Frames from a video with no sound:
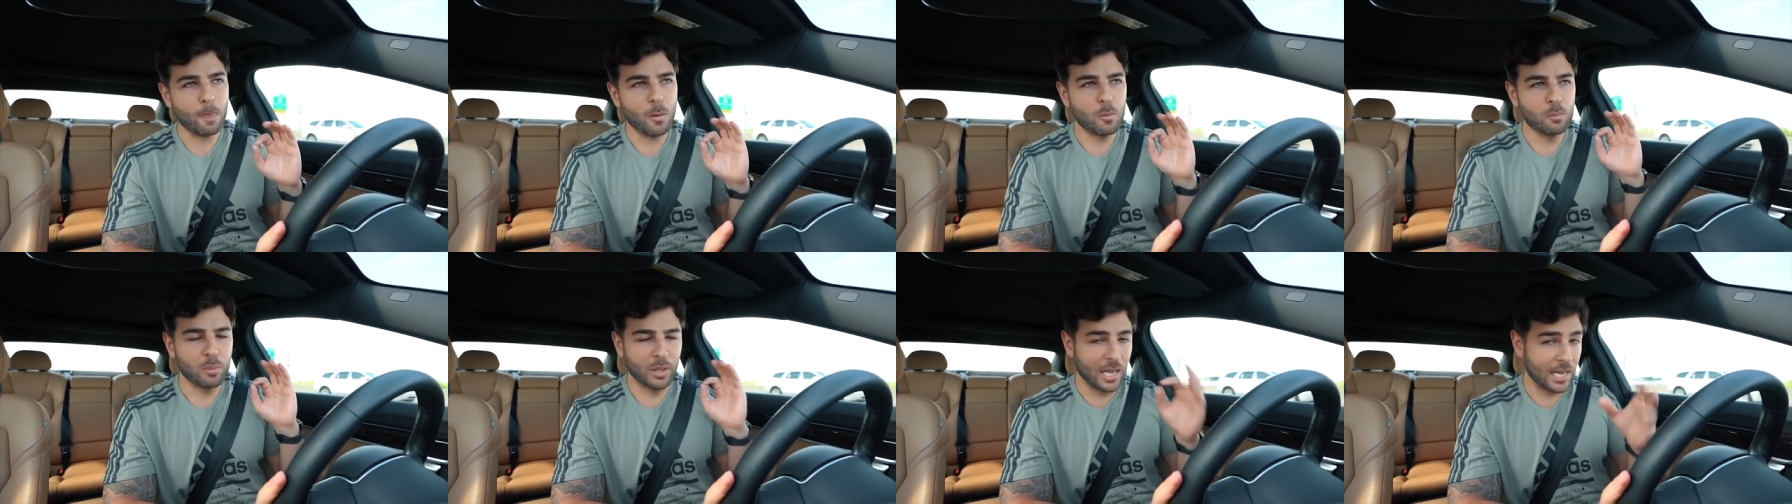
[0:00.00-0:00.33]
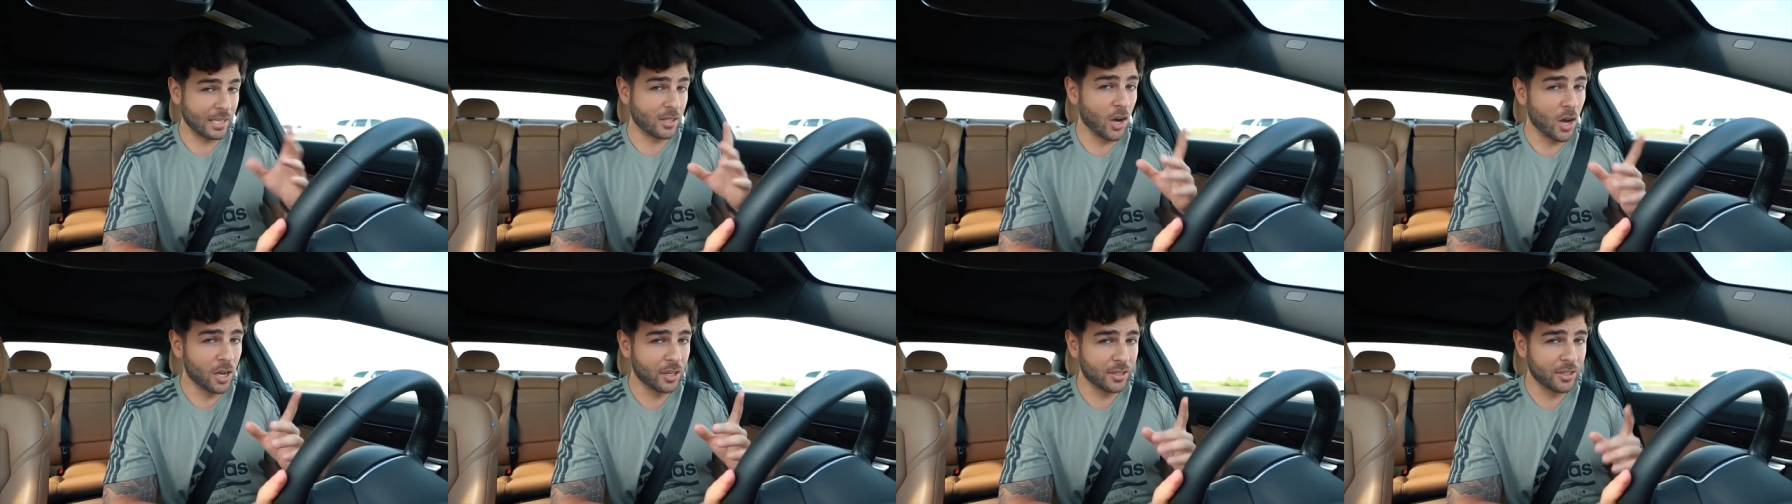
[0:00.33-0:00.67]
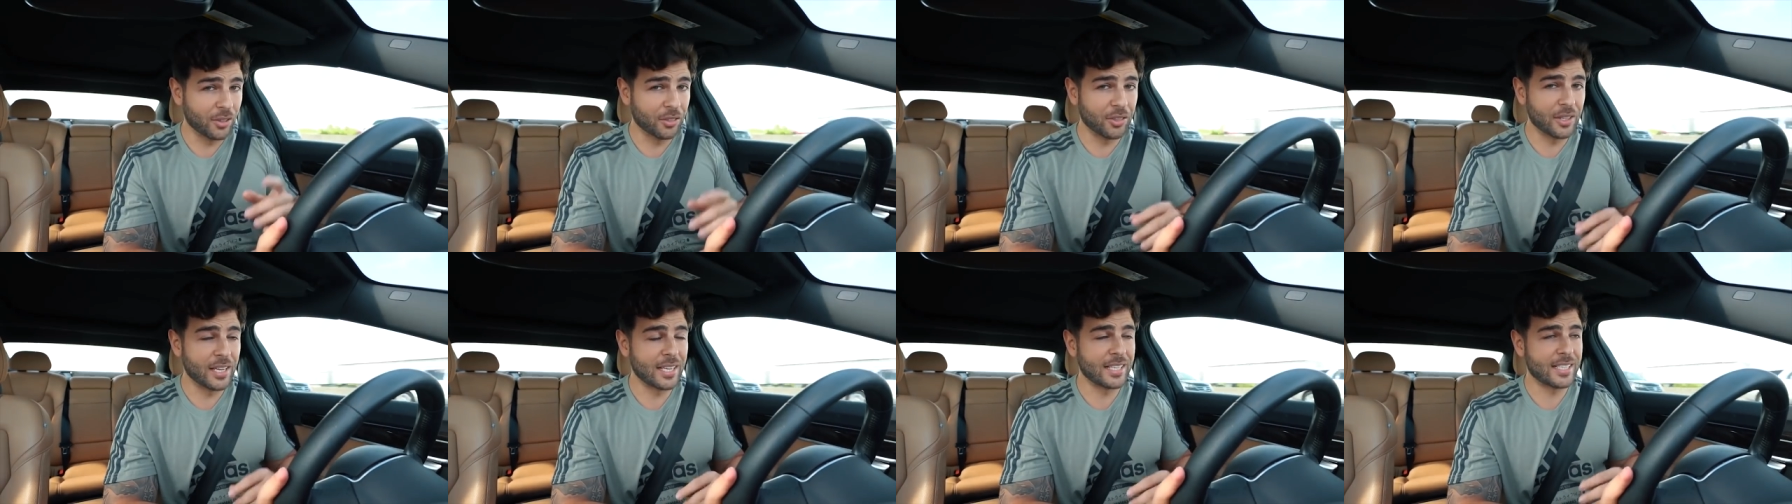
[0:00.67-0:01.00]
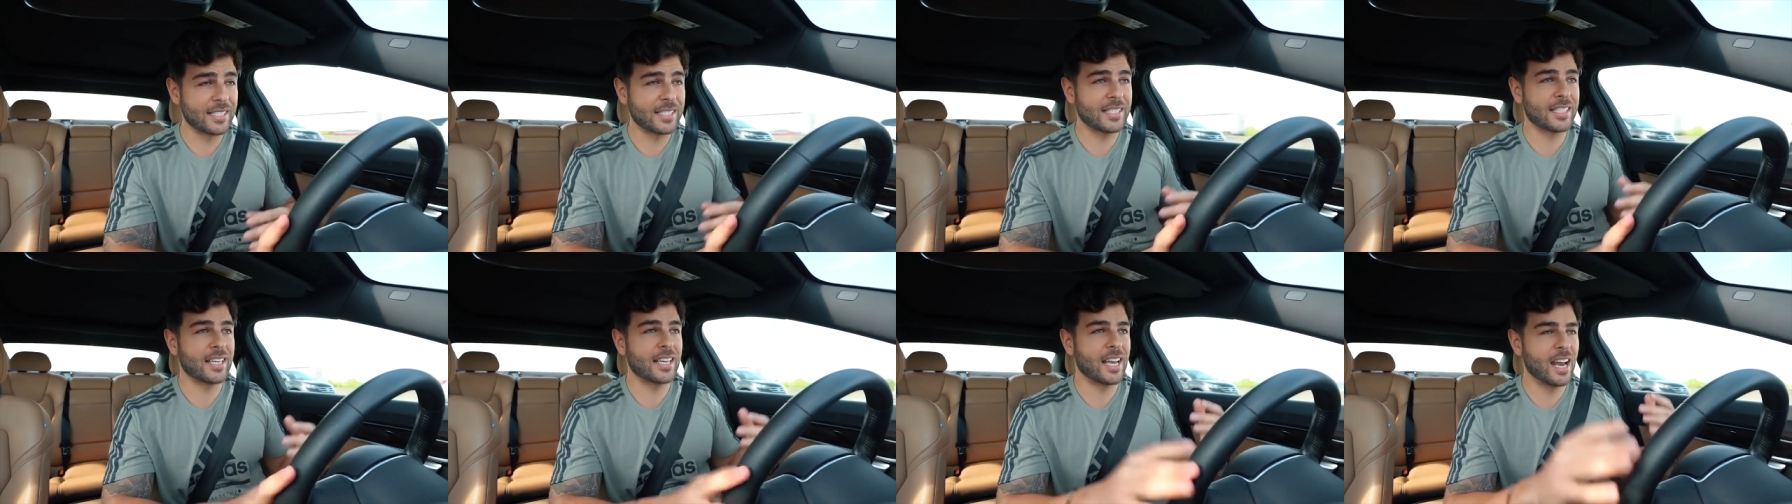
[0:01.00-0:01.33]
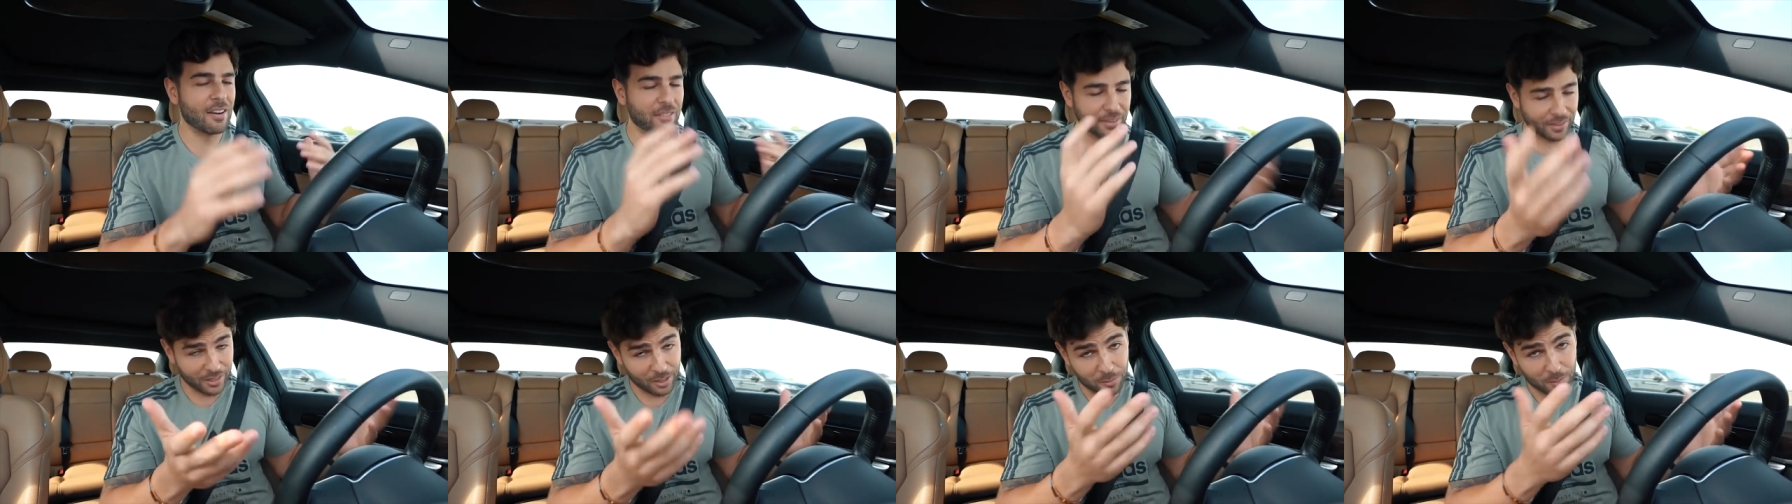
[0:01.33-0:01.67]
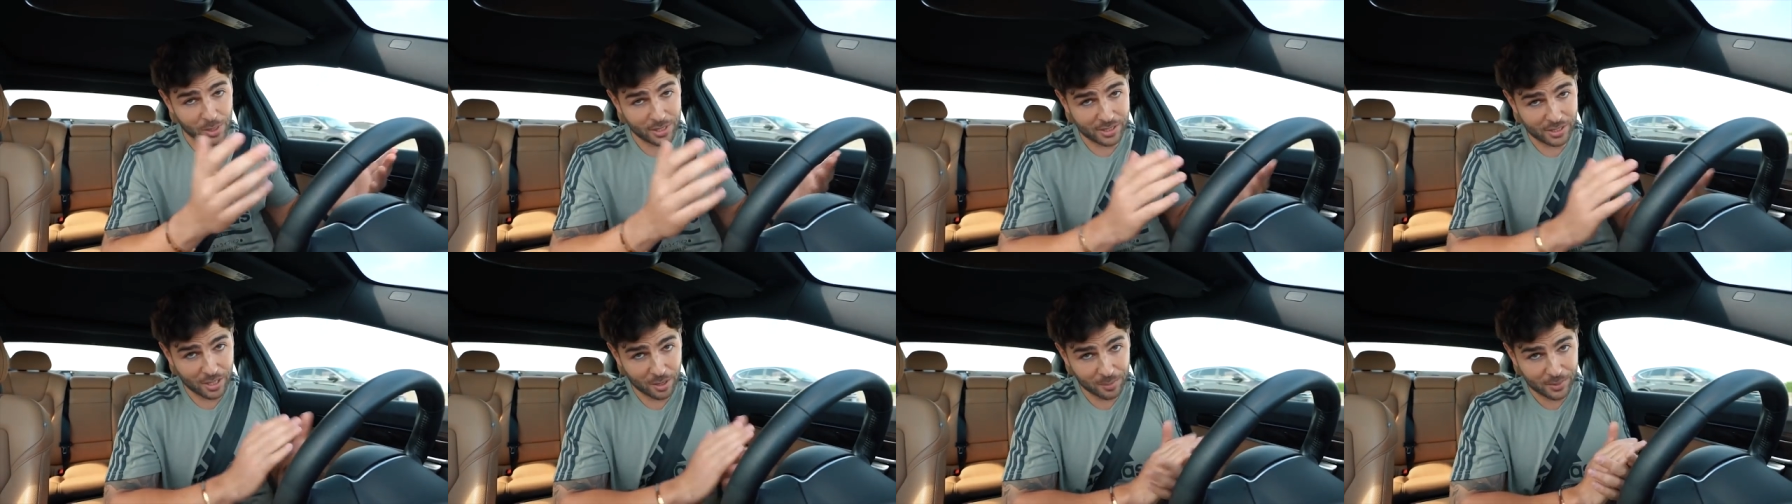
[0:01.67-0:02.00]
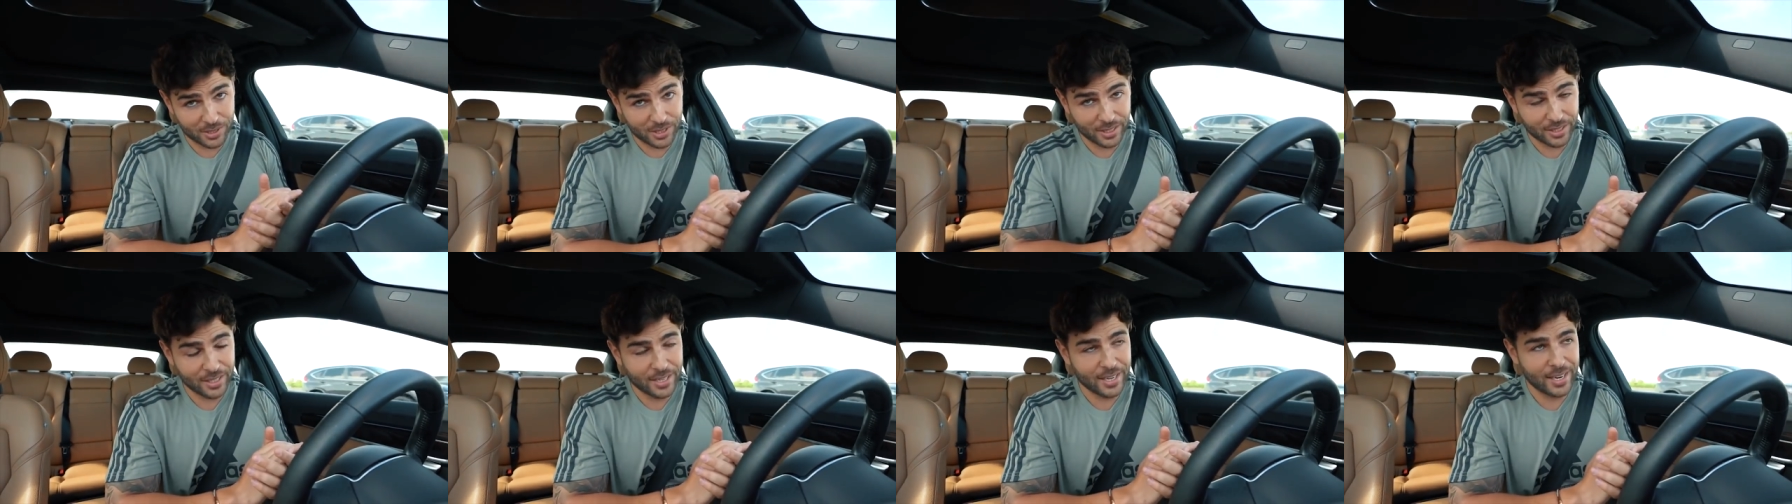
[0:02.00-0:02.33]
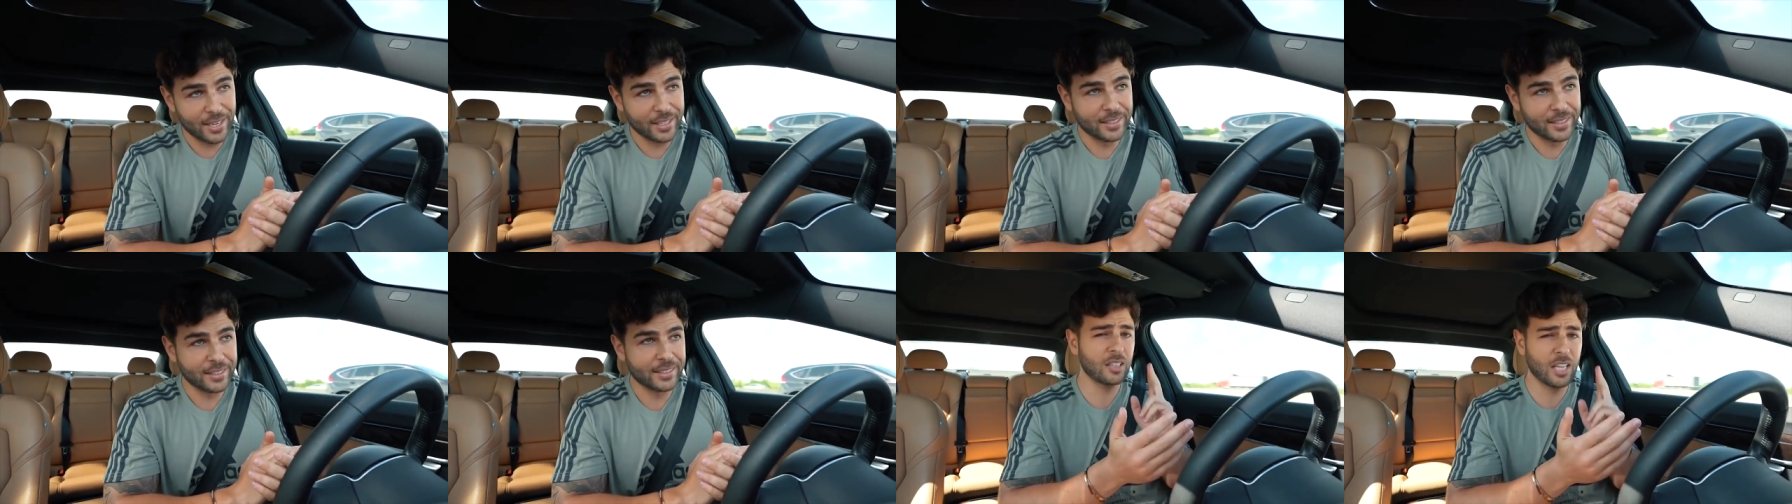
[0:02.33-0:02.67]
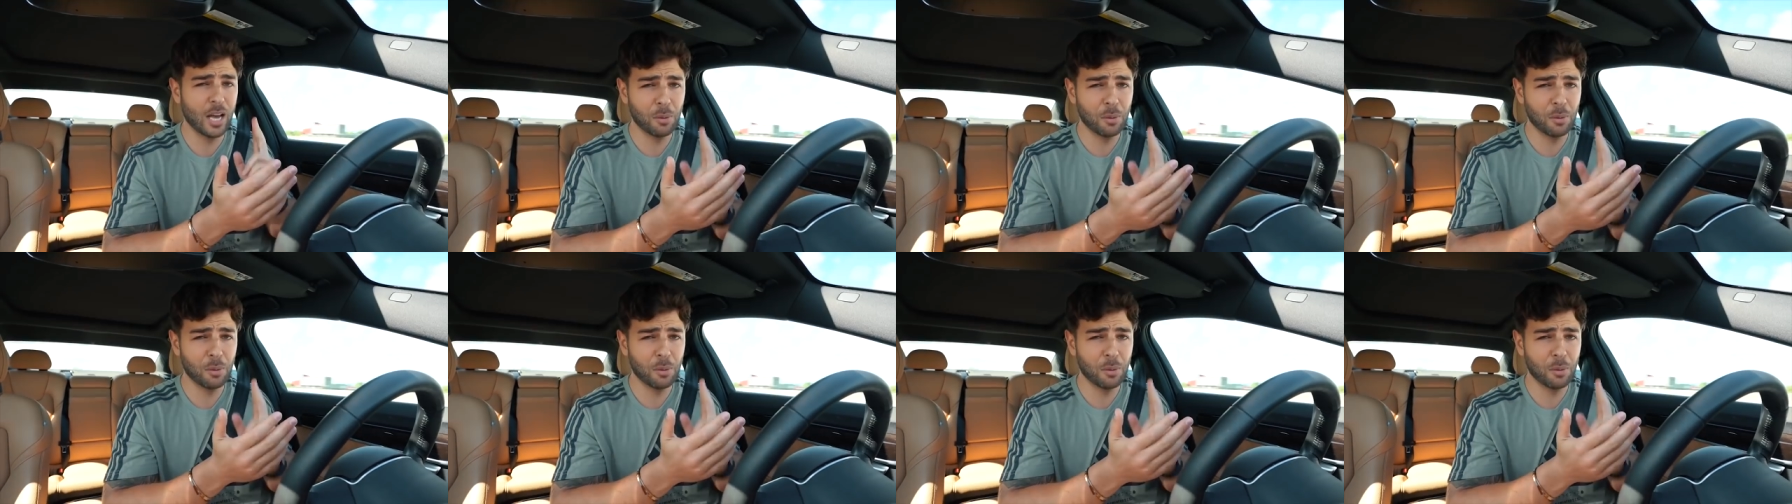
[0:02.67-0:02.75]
But like all good things, everything must come to an end.